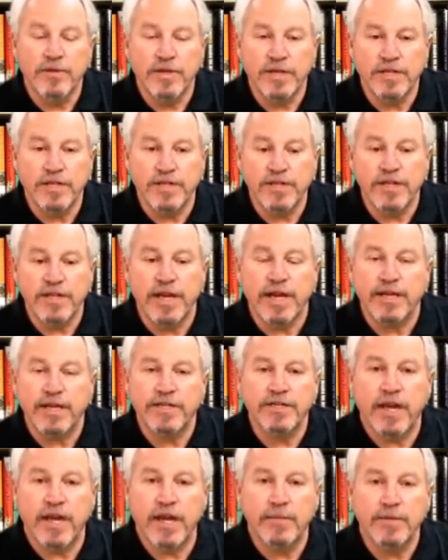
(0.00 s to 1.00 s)
initially got a
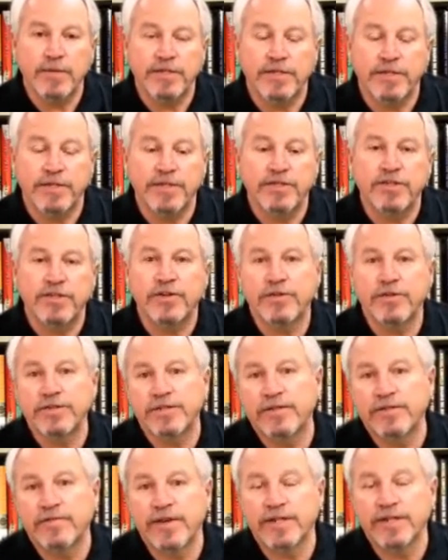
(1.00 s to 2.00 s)
job as an
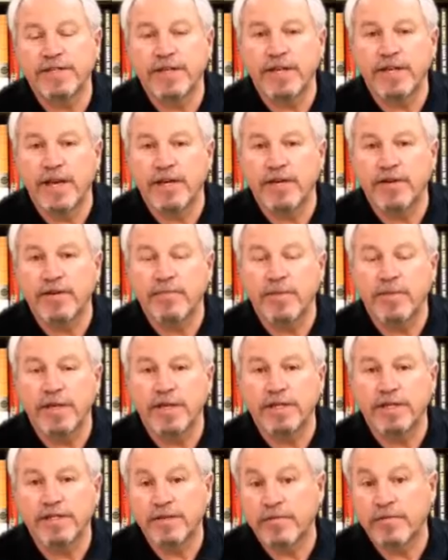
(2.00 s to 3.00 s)
insurance investigator
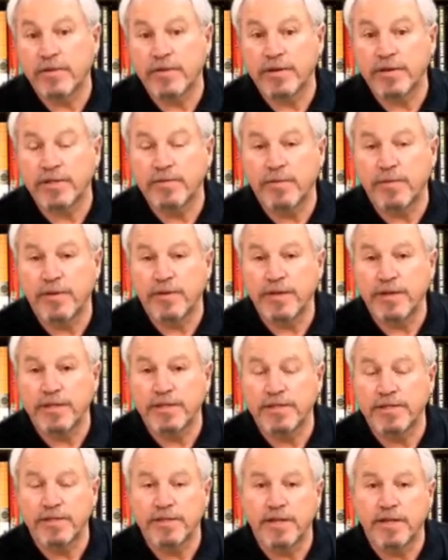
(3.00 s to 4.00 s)
because of her
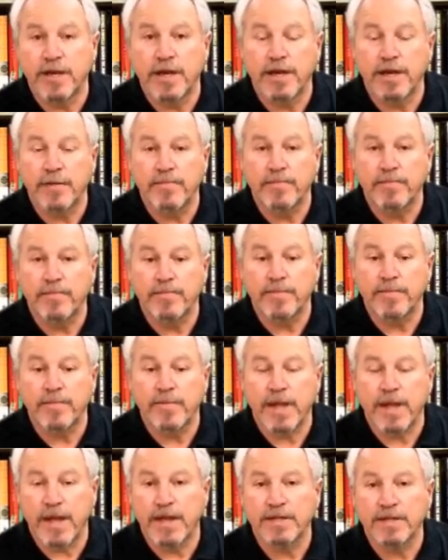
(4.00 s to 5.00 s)
experience
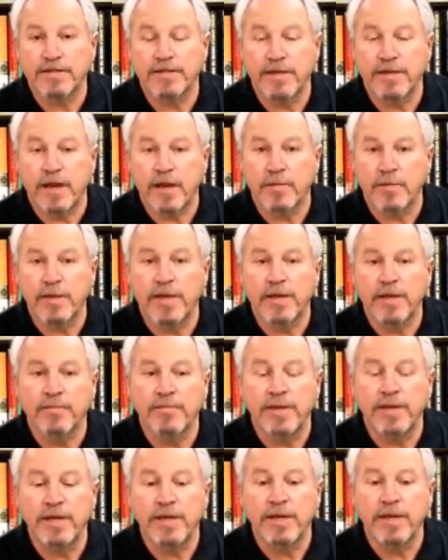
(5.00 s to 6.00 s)
as an Army
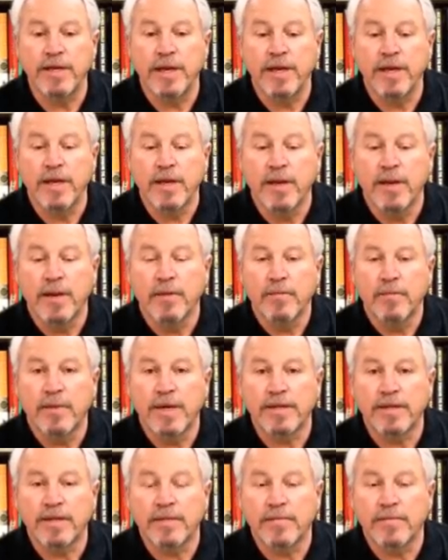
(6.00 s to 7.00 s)
MP,
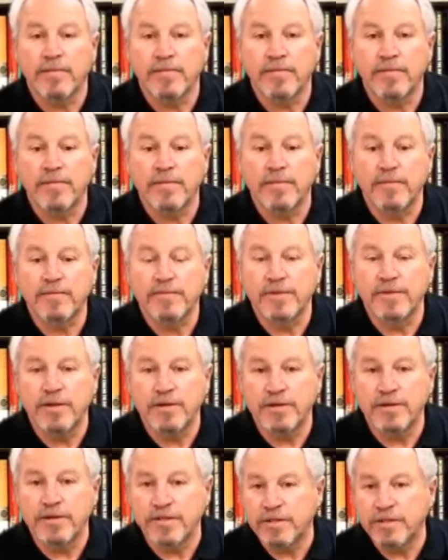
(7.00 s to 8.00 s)
but
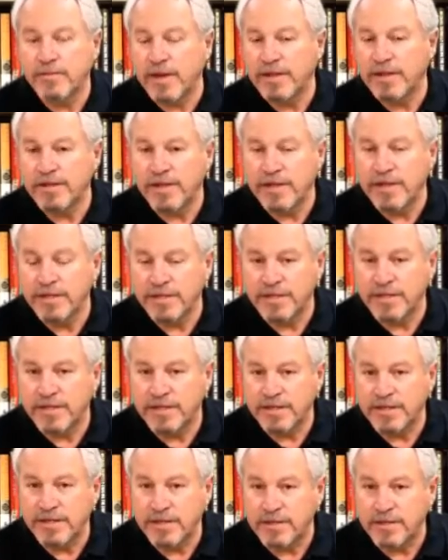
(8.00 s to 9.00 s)
due to some
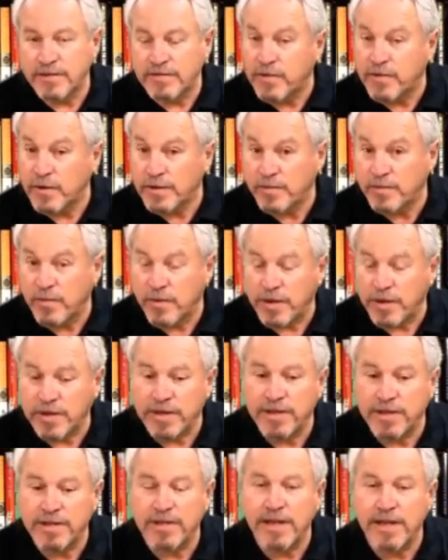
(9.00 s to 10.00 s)
incidents in the first
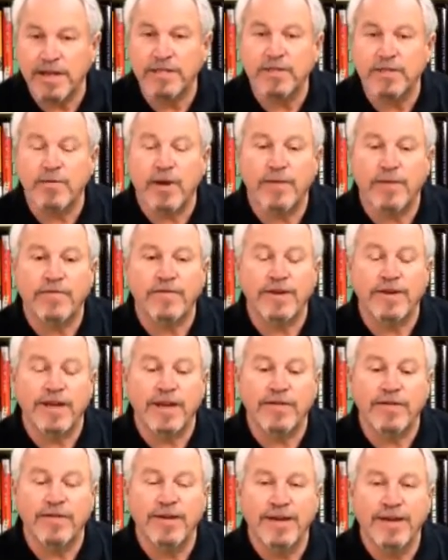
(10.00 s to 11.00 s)
book, Land Swap for
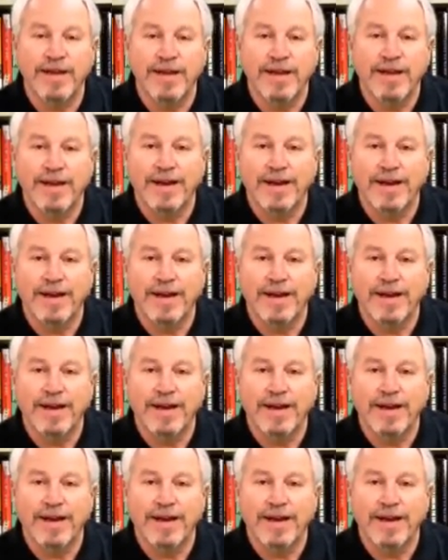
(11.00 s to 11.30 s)
Death,